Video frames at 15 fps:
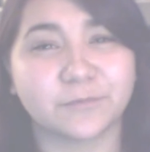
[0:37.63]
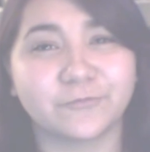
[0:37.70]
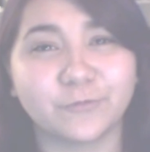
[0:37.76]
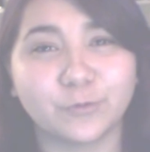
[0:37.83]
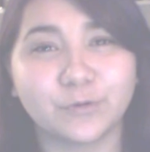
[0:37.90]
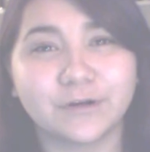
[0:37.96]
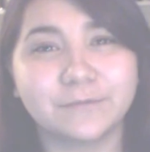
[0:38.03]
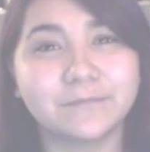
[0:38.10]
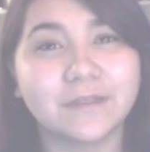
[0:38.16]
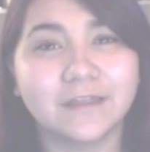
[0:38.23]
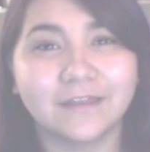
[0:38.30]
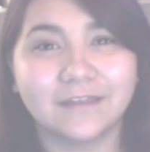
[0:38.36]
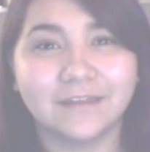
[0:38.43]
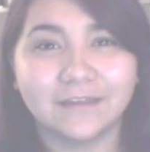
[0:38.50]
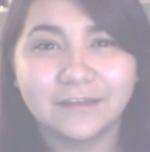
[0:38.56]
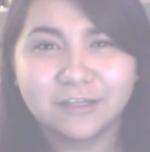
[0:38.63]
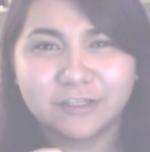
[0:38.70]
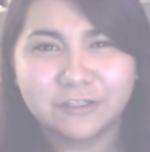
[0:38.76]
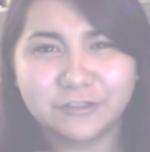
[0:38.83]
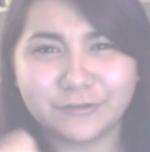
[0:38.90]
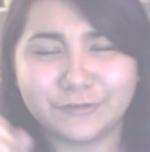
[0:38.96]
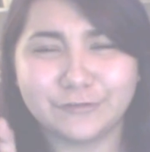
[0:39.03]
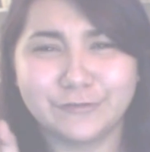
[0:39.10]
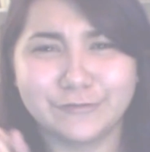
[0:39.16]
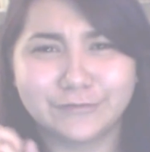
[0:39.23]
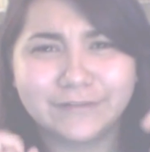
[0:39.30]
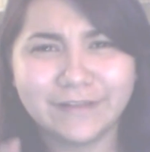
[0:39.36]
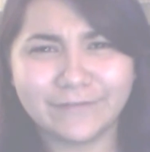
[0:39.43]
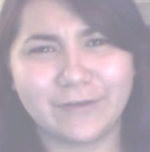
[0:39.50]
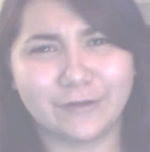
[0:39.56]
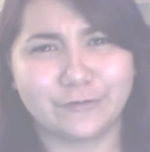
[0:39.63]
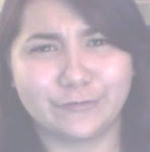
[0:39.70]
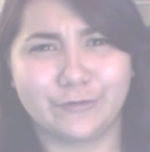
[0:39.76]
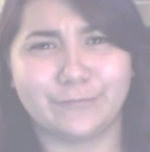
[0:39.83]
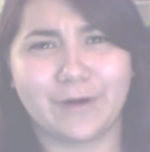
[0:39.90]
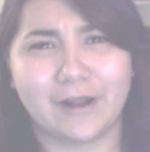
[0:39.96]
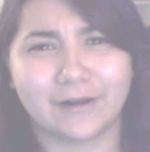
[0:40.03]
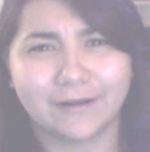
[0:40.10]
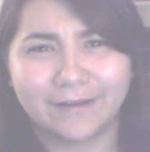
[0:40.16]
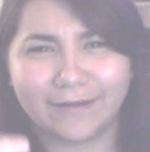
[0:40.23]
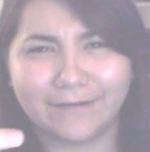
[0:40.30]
or form, you're living under a rock.